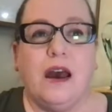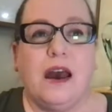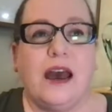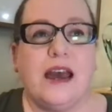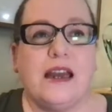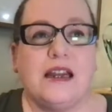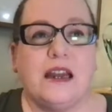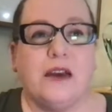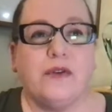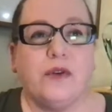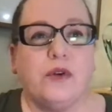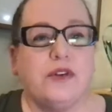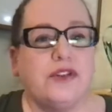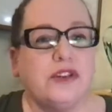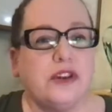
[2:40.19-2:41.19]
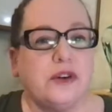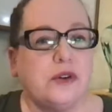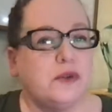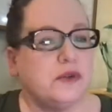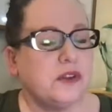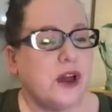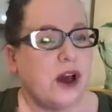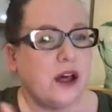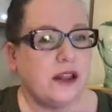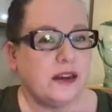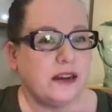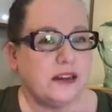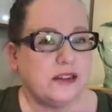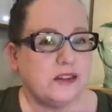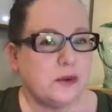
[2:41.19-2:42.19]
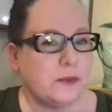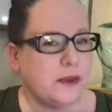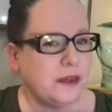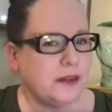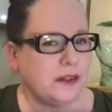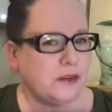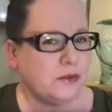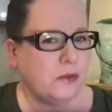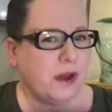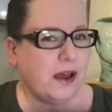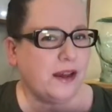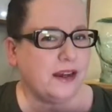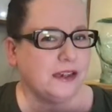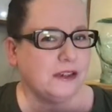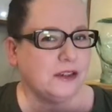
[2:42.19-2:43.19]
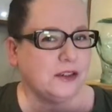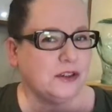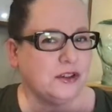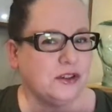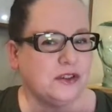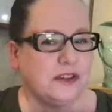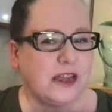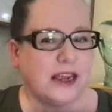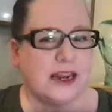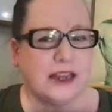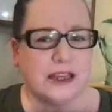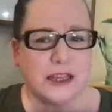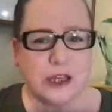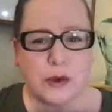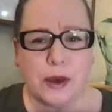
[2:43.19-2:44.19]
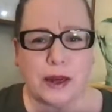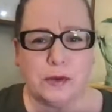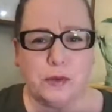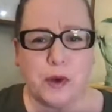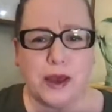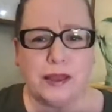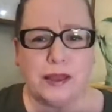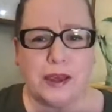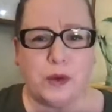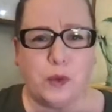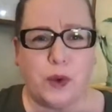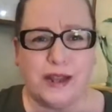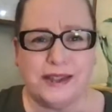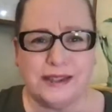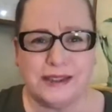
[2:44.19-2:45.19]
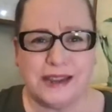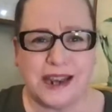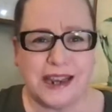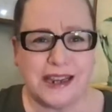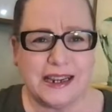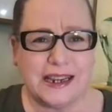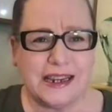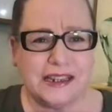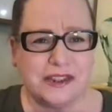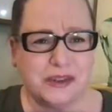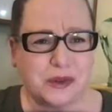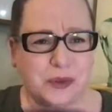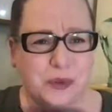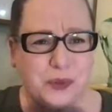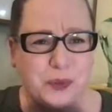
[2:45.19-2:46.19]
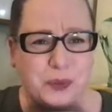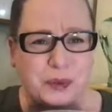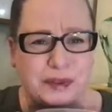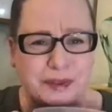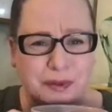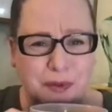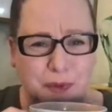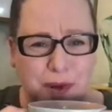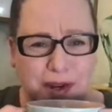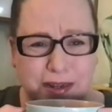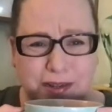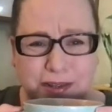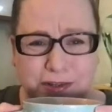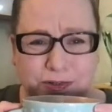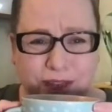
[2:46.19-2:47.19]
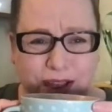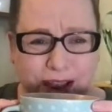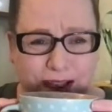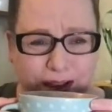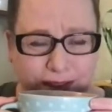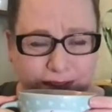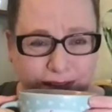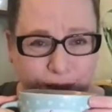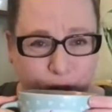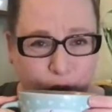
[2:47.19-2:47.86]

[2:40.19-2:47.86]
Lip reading: And of course, it was the holidays, so mail didn't run until Tuesday. And I think you had like Wednesday? It was crazy fast.